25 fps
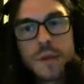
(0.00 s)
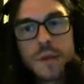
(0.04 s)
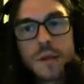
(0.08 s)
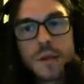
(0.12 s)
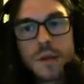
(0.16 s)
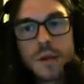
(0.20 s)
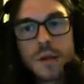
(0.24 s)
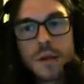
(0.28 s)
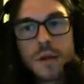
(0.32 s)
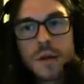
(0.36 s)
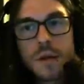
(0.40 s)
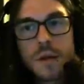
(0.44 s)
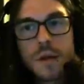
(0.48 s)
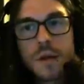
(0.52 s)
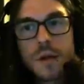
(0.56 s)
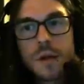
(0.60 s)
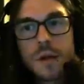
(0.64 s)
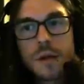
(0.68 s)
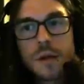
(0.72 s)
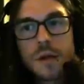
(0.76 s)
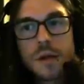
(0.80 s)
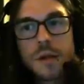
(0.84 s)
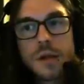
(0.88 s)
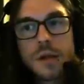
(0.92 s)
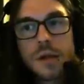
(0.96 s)

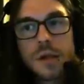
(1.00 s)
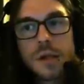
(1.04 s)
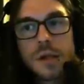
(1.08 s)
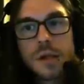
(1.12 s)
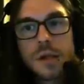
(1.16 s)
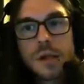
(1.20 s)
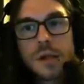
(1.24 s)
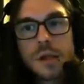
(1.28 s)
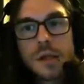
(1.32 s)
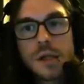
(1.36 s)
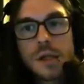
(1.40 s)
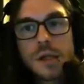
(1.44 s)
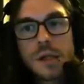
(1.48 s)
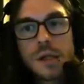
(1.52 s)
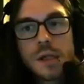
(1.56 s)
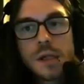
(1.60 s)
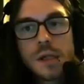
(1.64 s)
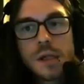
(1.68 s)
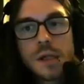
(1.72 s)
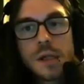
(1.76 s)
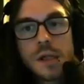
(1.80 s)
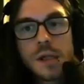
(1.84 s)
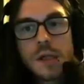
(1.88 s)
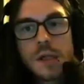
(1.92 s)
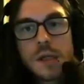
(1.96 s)

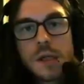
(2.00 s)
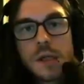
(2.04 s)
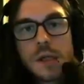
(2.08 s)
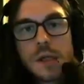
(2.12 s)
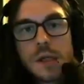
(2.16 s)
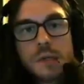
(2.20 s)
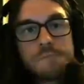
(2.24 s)
No one is speaking in this clip.